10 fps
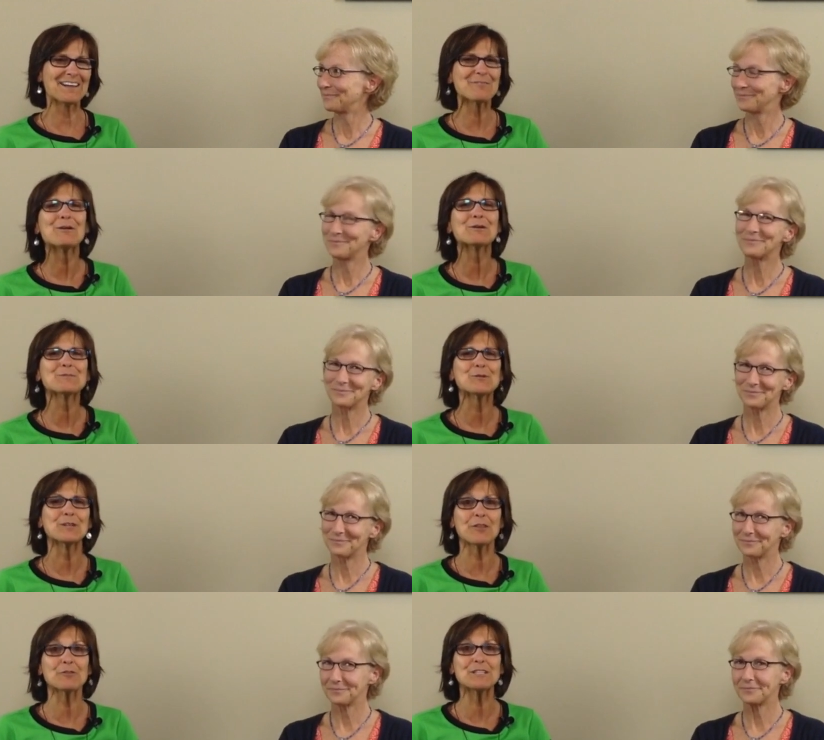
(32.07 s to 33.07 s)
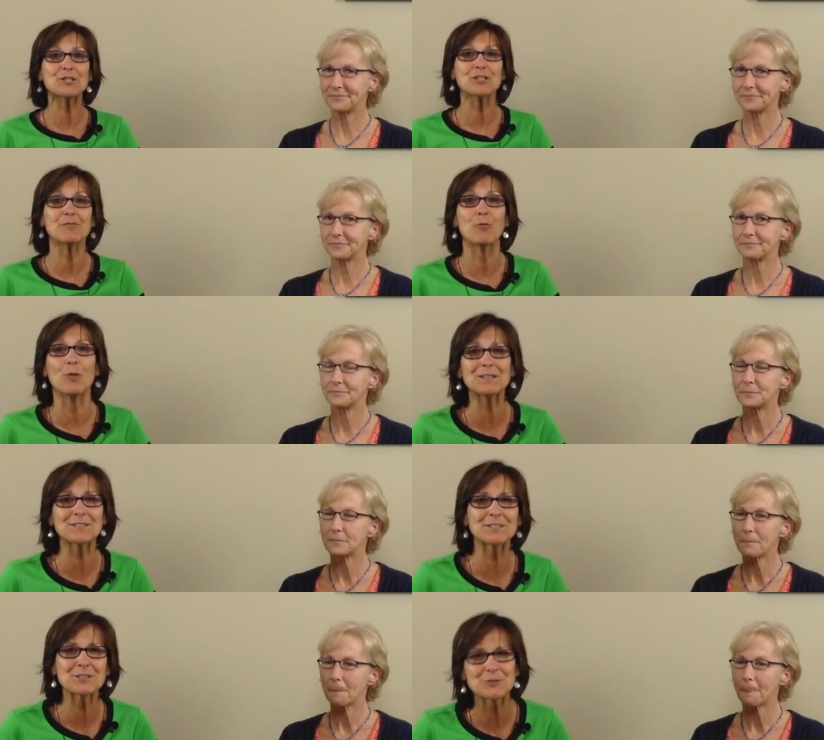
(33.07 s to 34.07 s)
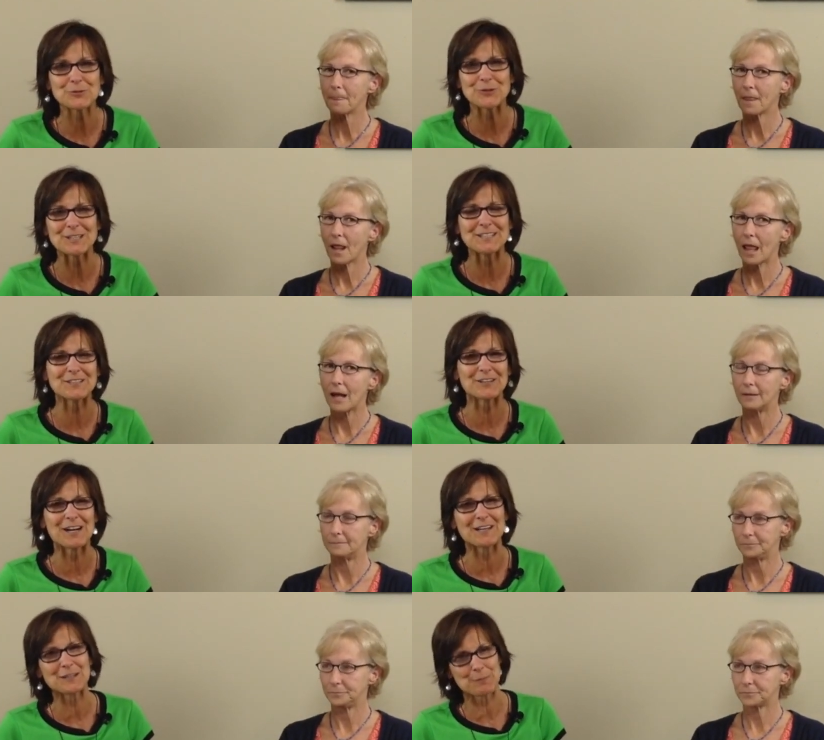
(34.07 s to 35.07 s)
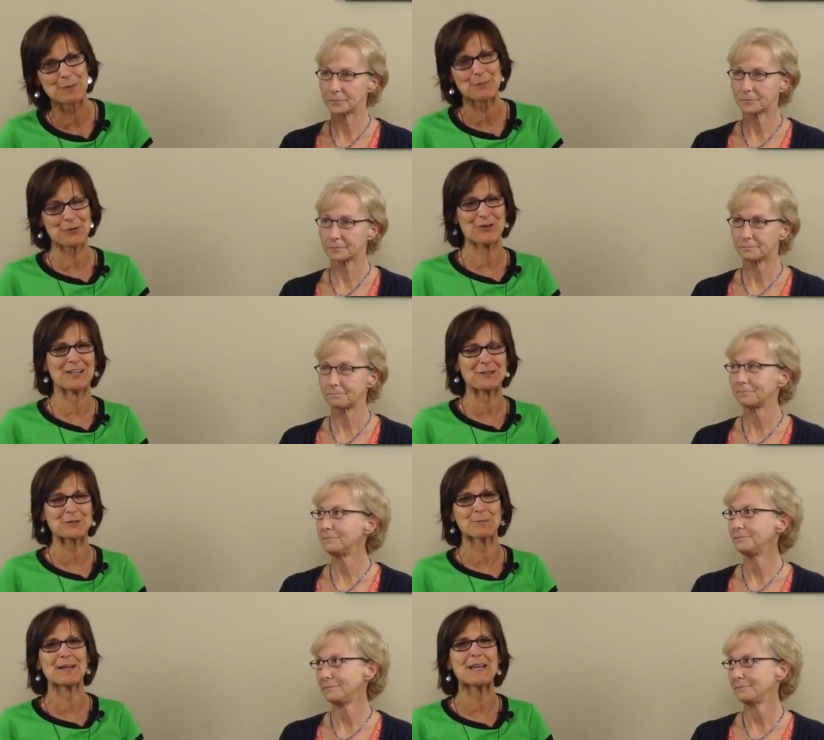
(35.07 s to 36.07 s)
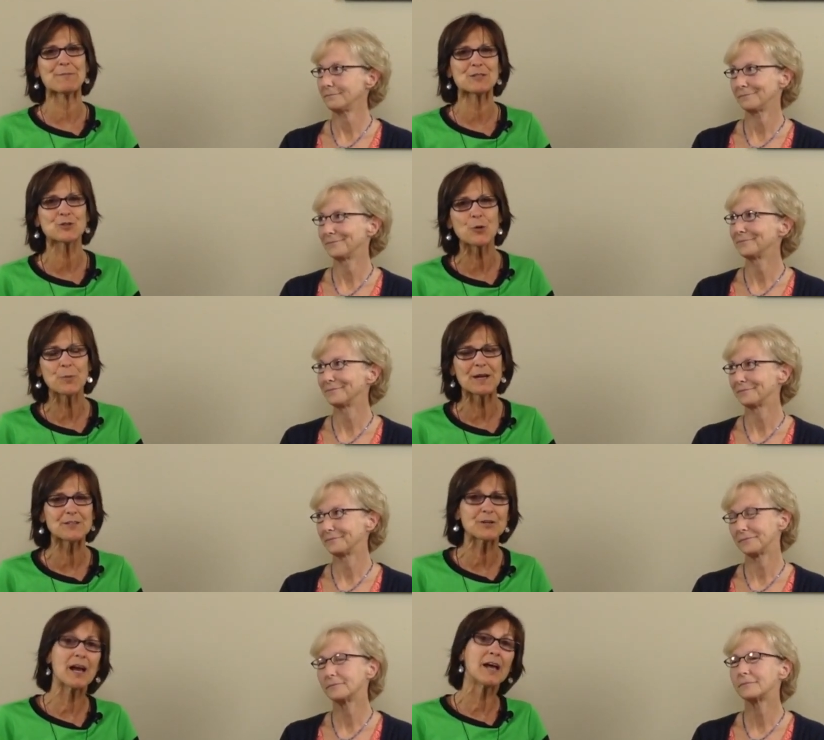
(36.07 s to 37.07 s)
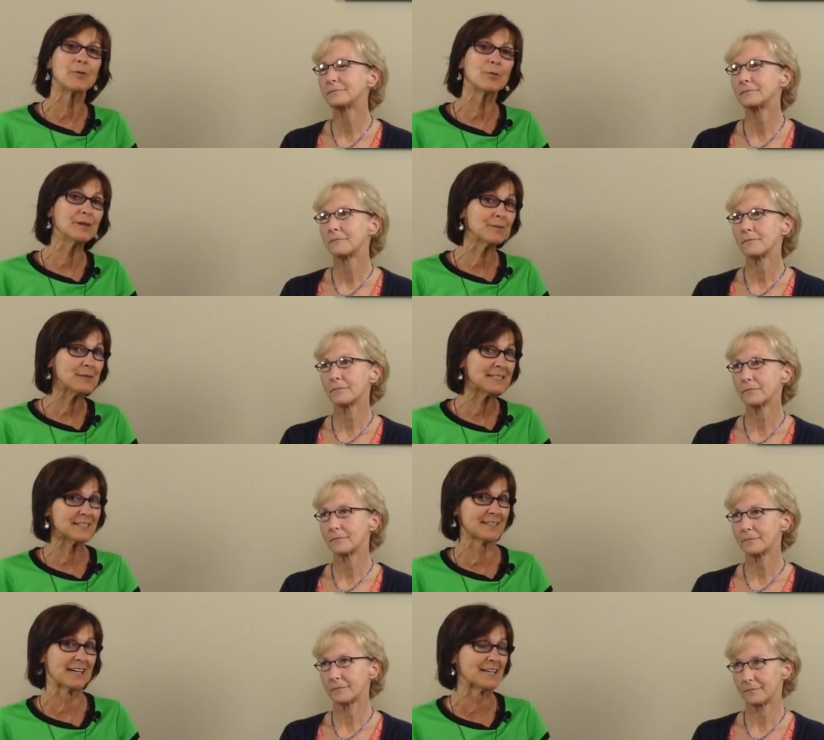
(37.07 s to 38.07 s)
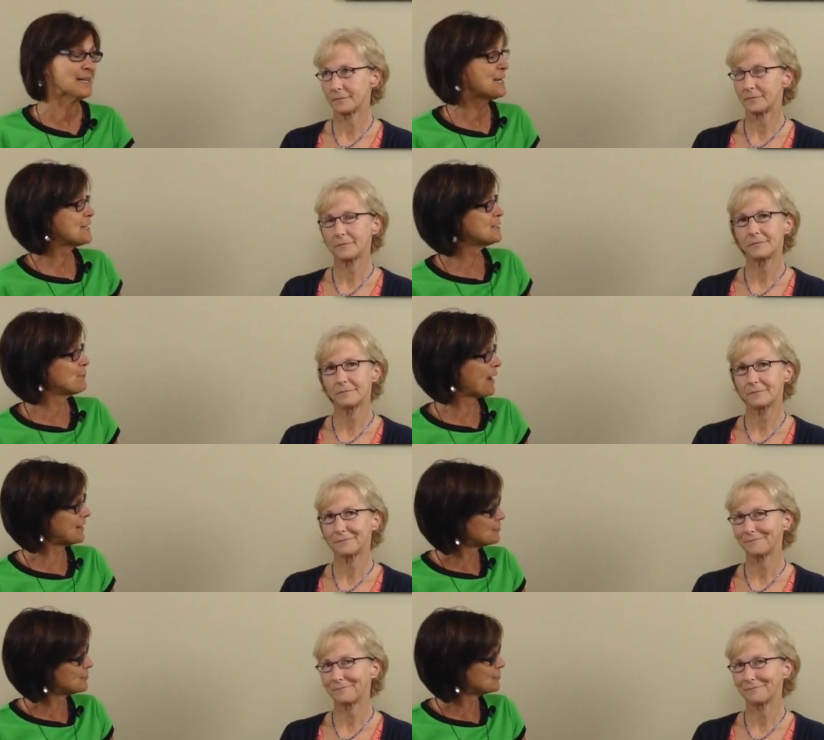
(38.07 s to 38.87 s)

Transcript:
Speaker 1: and welcome to another edition of What's the Story here on the People Chronicles. My name is Jo Painter, and with me today is Patti